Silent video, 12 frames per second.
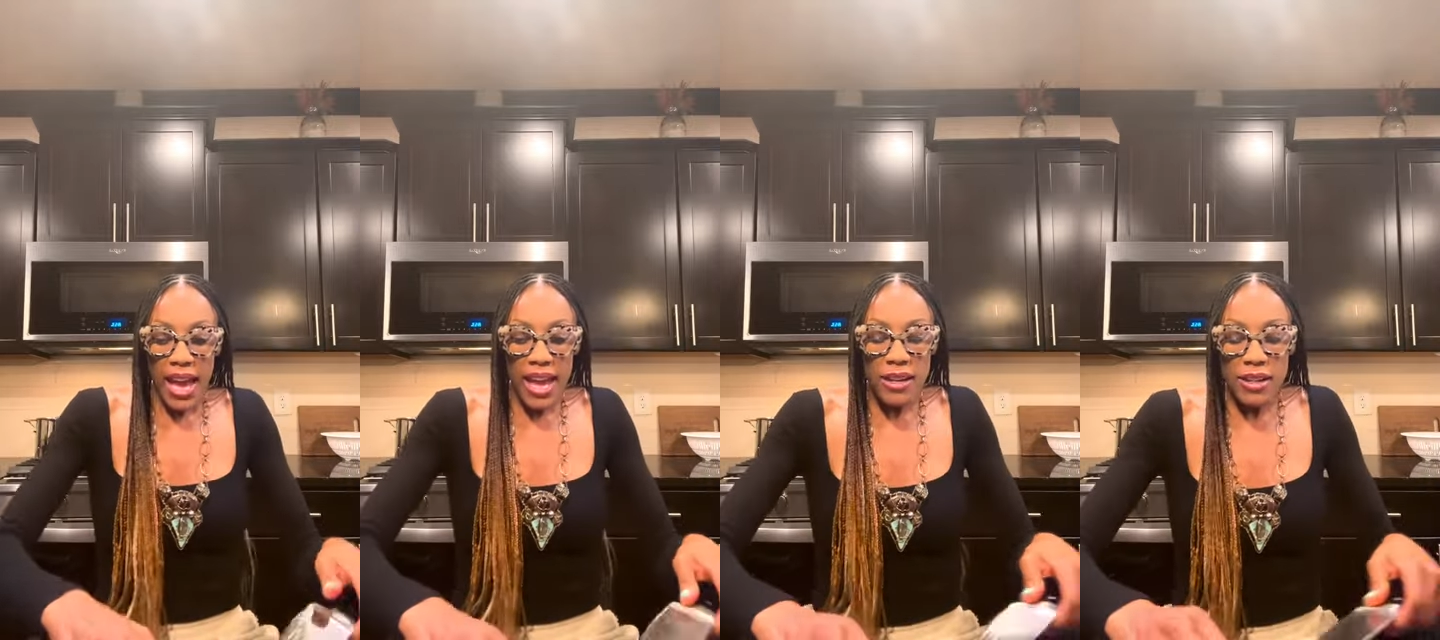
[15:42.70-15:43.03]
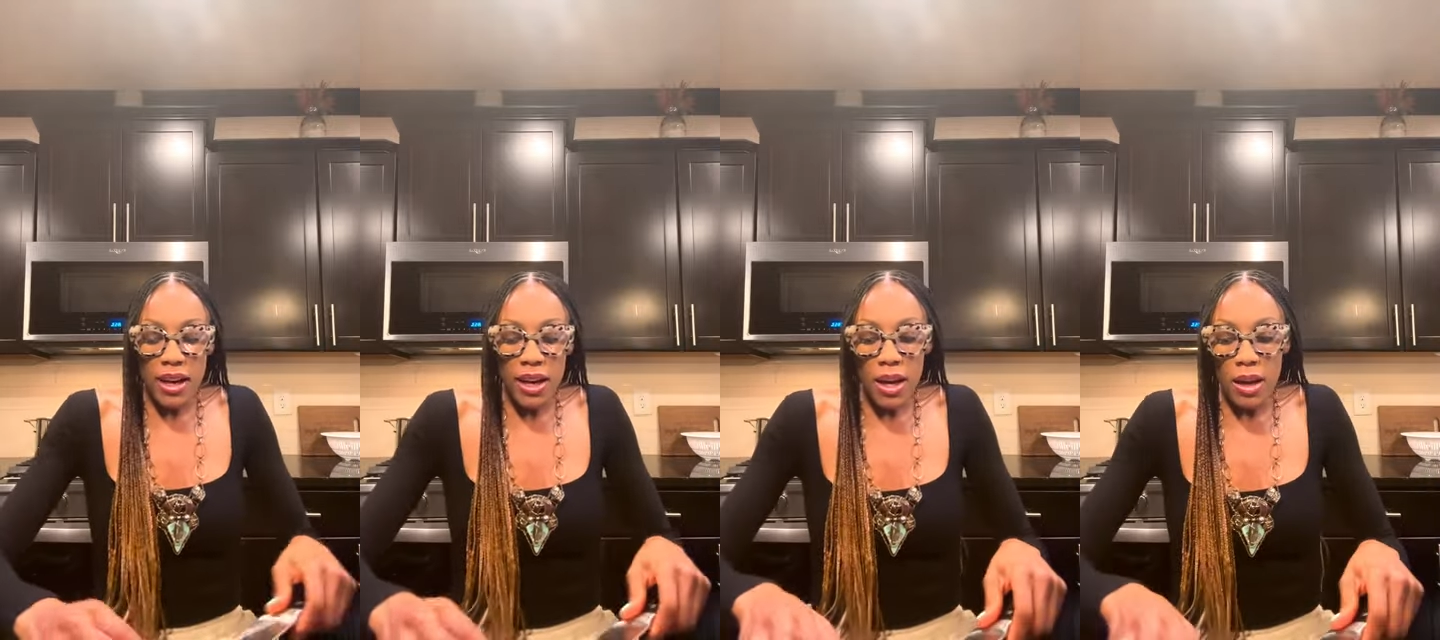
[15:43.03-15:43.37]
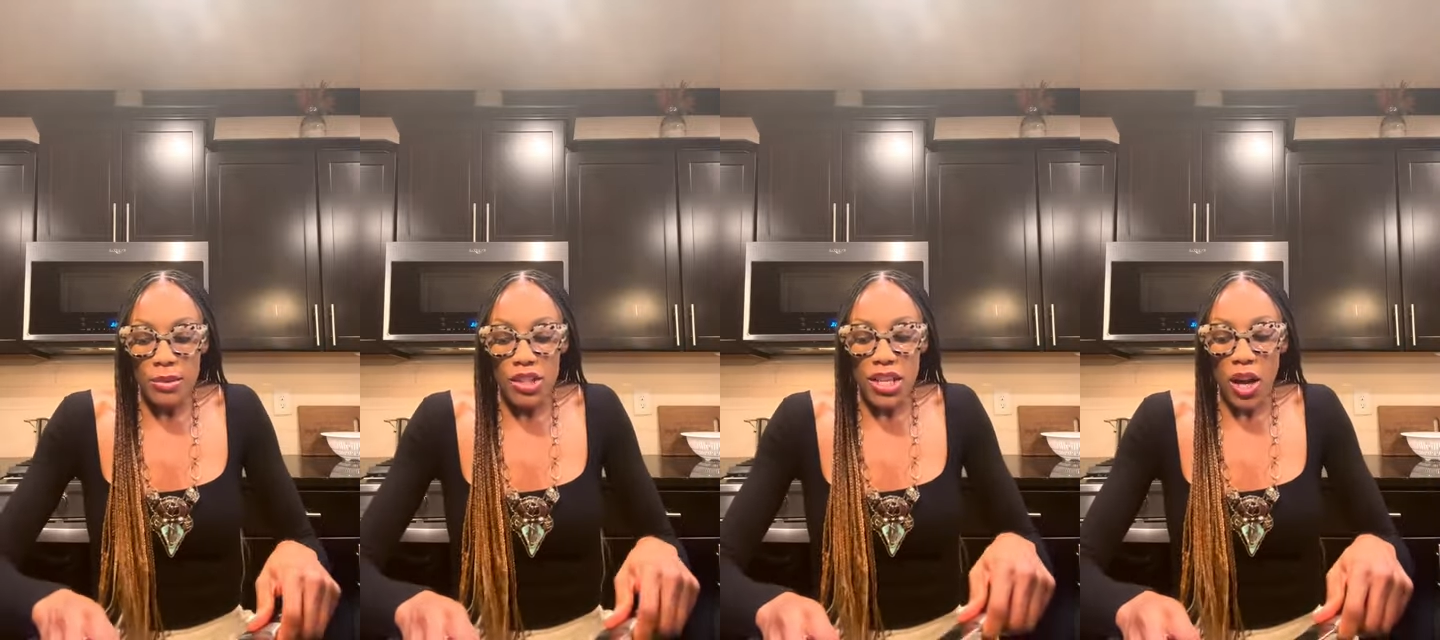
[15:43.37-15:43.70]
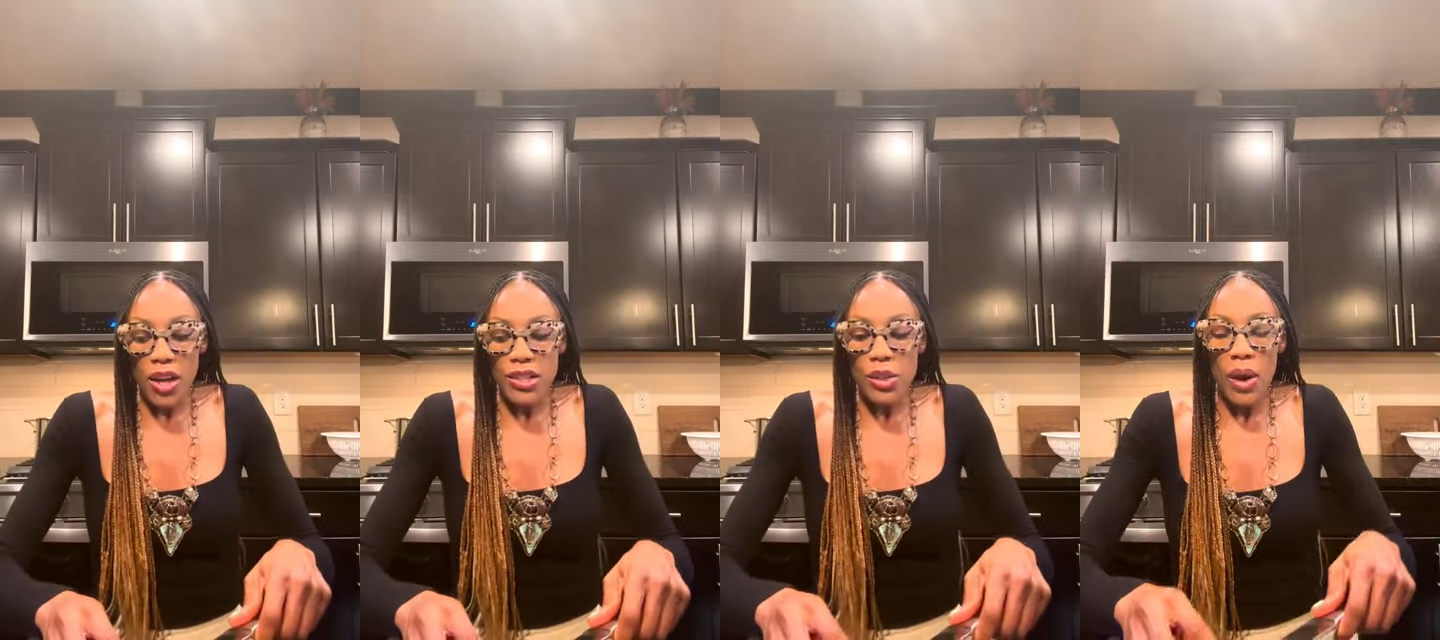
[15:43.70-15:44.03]
And um, she
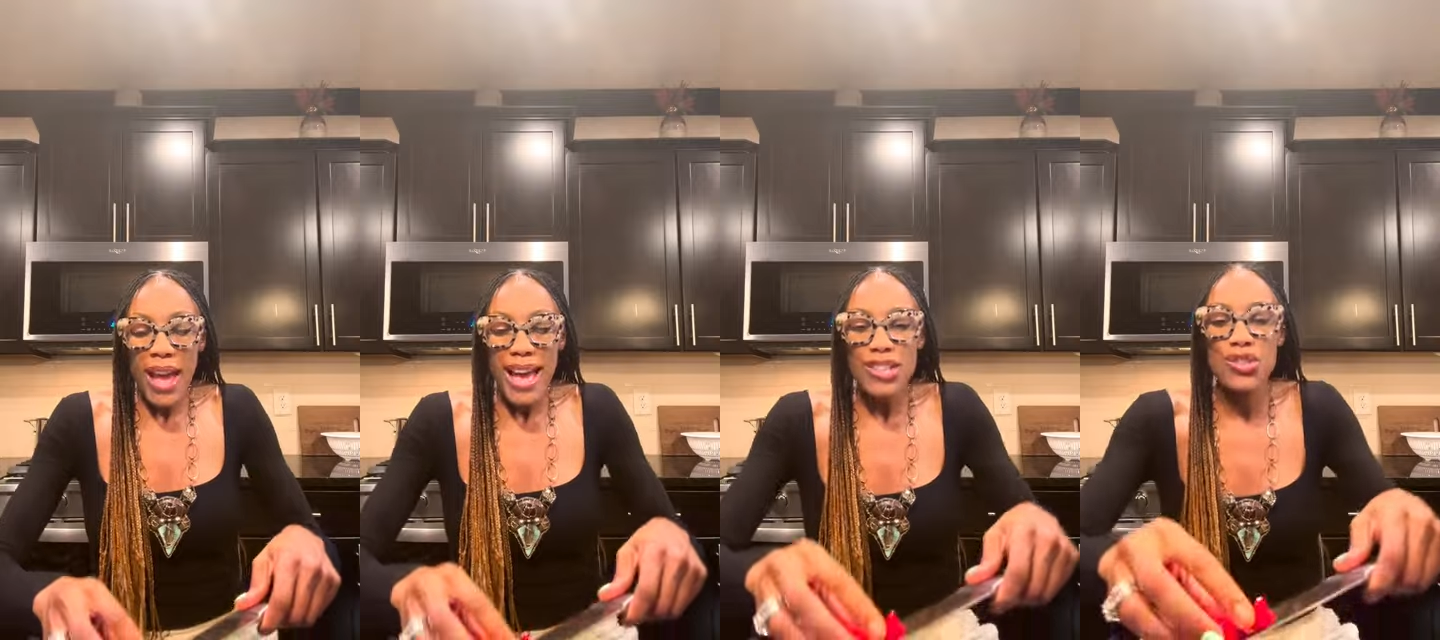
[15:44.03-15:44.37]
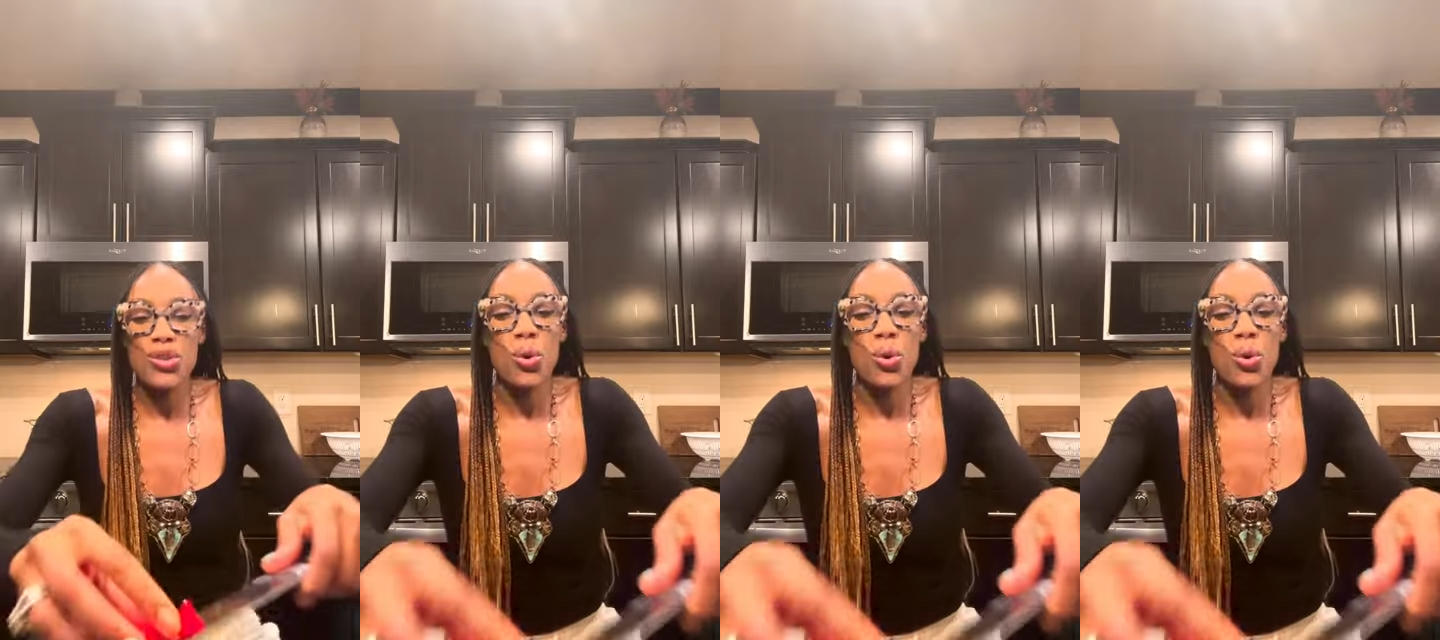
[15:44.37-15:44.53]
also has